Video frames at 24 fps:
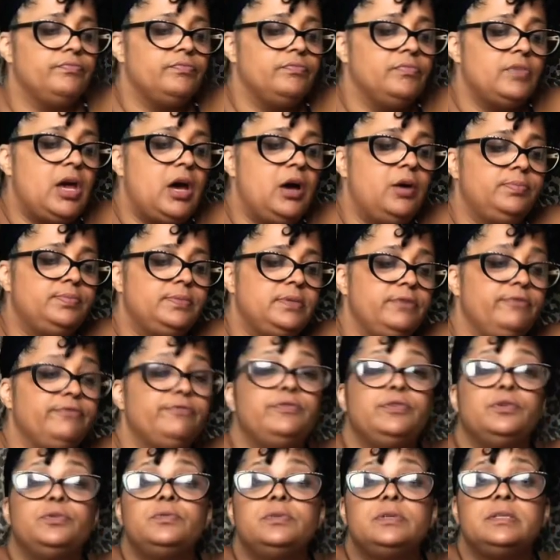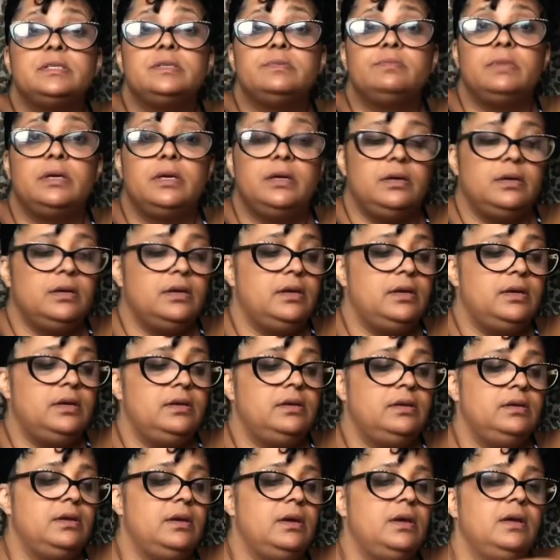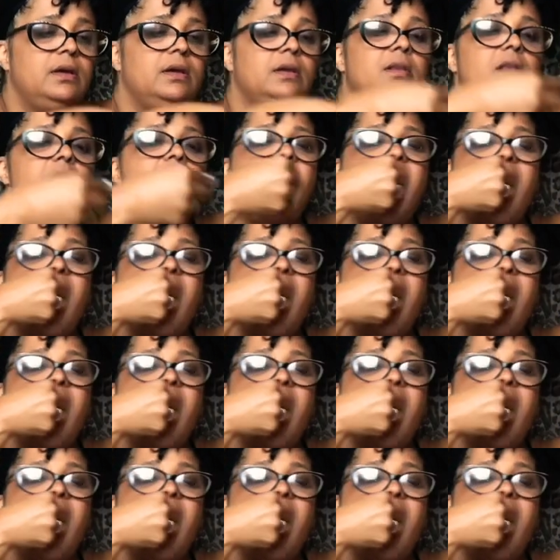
helped influence me and